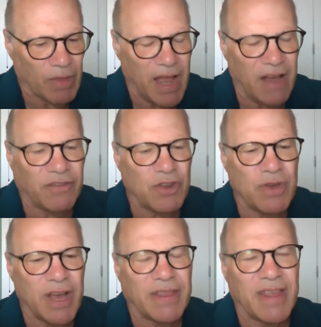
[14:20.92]
after you
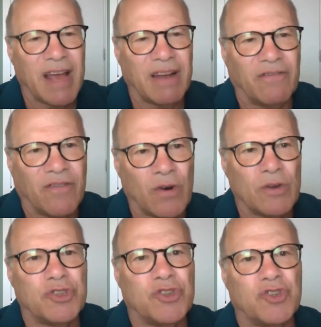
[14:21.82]
get that
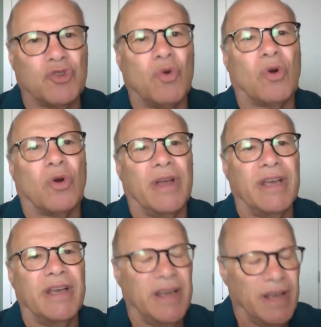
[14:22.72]
first
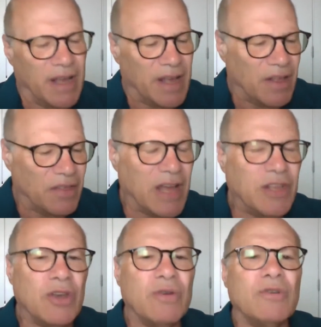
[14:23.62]
story, then
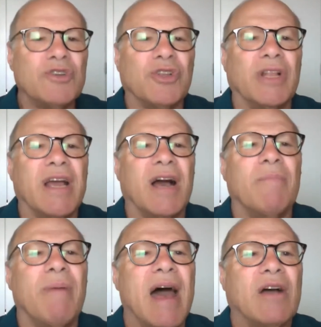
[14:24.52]
you usually come
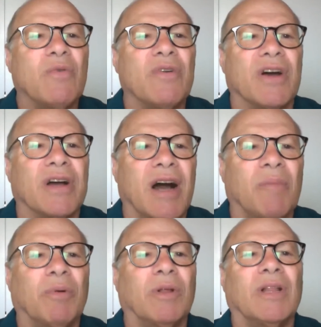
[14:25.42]
back with a
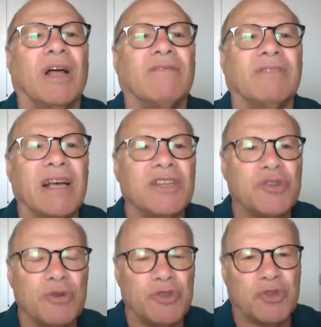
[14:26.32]
couple of
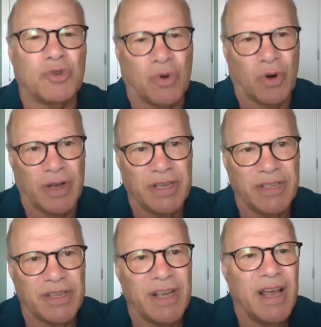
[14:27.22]
lesser
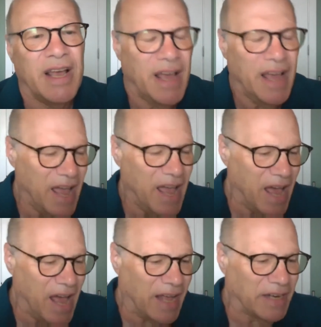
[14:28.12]
stories
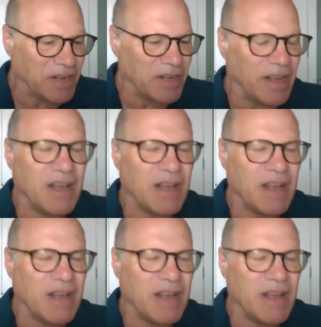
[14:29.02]
and